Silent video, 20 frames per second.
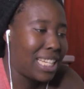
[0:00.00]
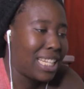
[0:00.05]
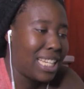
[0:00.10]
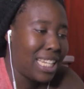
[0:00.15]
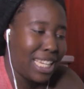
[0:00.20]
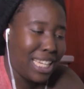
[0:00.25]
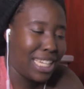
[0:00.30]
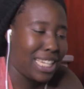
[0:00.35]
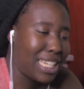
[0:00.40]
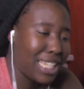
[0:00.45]
of
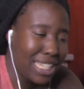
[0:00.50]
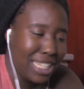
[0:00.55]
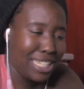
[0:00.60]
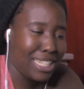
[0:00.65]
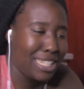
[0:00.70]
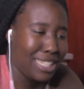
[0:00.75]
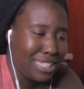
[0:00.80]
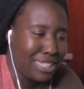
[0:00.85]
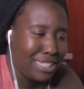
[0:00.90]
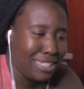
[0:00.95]

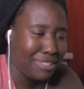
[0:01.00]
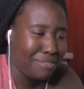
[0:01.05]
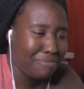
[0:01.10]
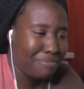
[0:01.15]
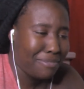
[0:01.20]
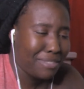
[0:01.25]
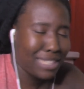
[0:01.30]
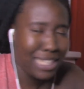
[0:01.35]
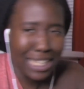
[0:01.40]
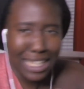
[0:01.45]

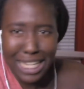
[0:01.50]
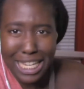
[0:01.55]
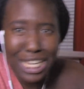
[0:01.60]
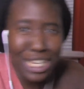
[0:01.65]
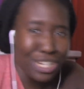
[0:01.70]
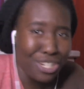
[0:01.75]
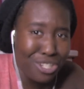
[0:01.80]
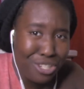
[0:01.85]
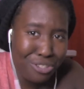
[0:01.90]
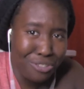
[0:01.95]
like
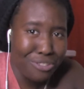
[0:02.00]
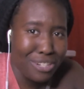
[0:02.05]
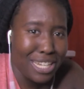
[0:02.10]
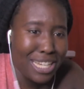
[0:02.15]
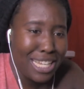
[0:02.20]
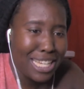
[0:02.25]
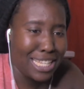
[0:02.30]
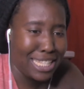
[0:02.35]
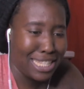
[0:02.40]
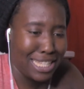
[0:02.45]
injure
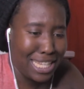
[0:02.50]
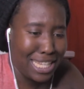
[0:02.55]
it